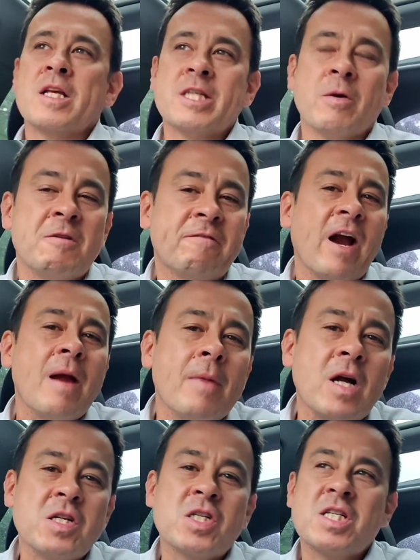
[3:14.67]
So it's very
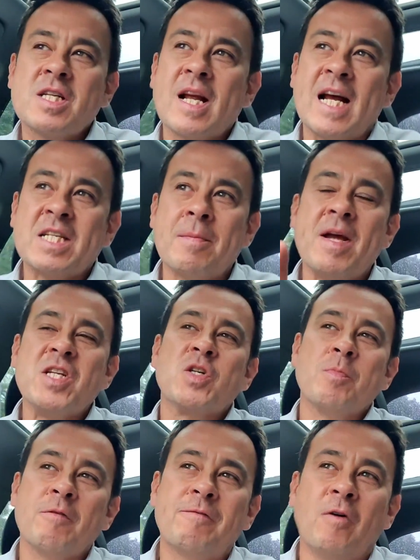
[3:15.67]
much, as I
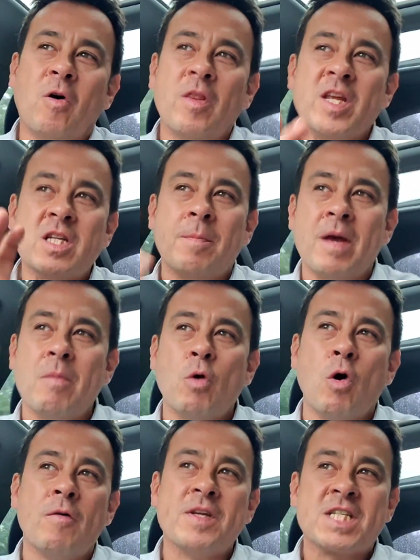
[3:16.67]
mentioned before, there's a bit
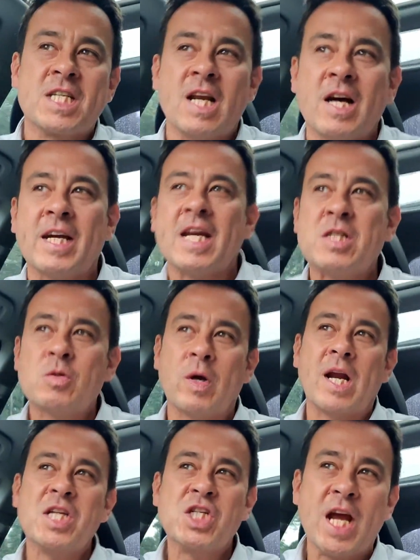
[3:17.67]
more of a sluggish.
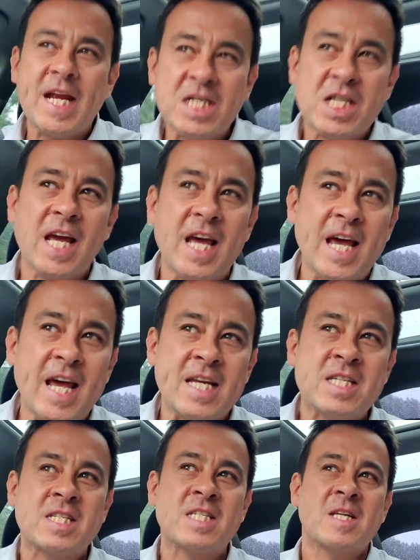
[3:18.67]
When I change
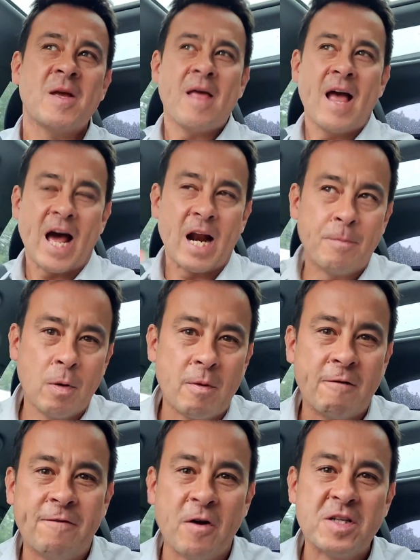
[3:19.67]
gears and I put
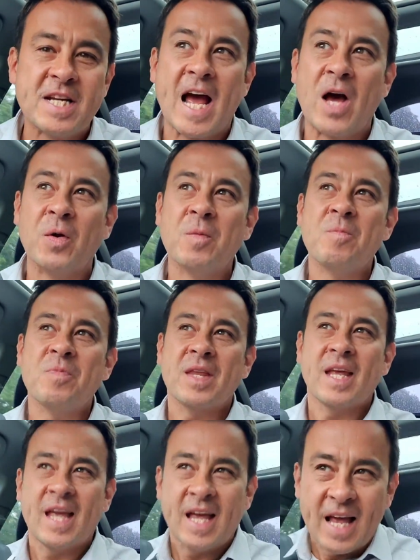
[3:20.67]
my foot
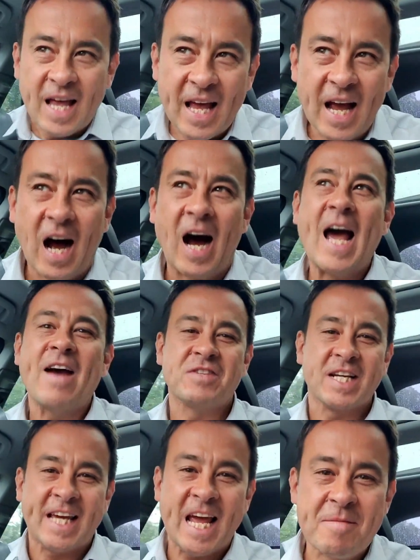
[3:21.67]
down, I have
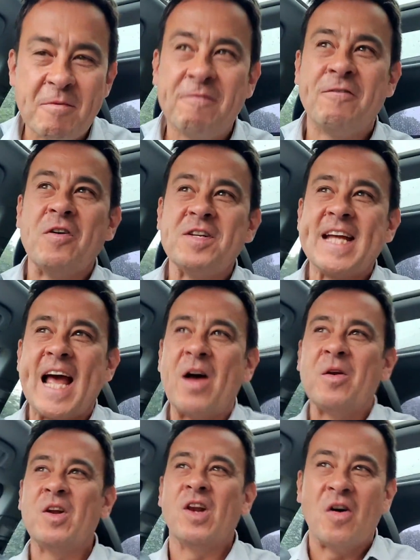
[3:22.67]
to keep my foot
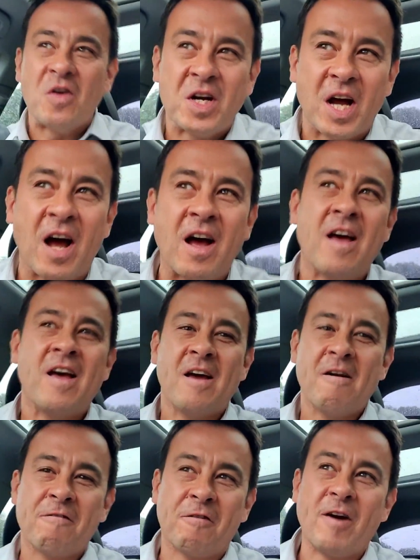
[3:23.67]
down longer
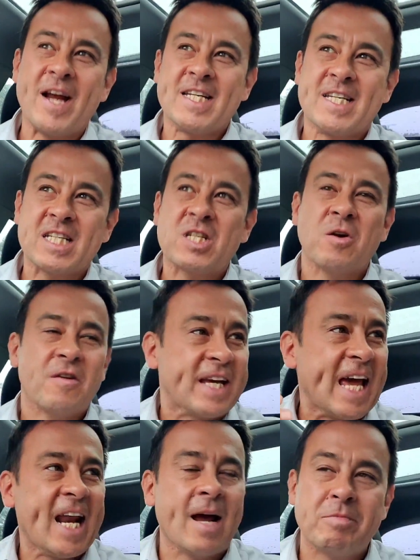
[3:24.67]
for it to sort
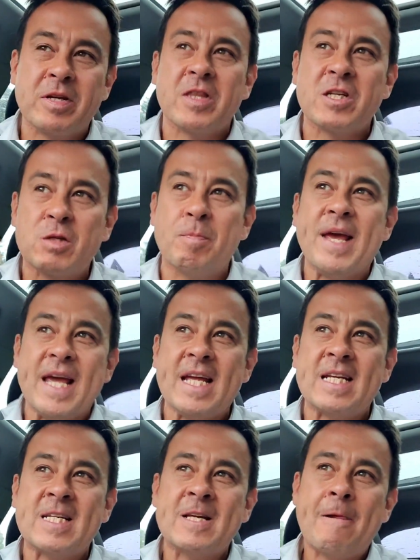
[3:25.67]
of get up to the
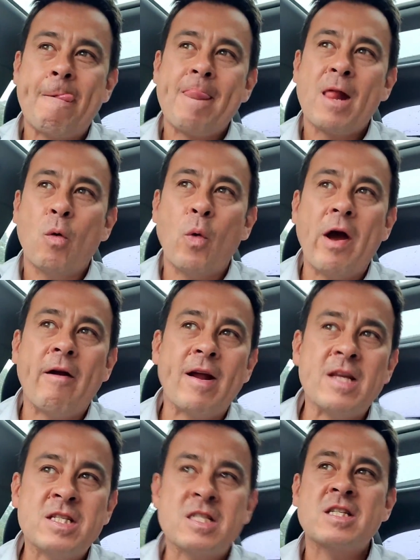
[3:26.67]
speed.
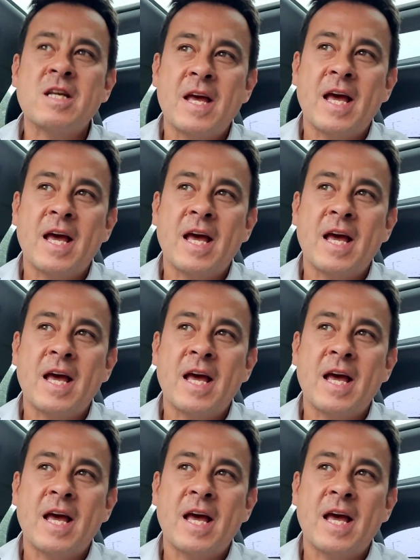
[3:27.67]
Whereas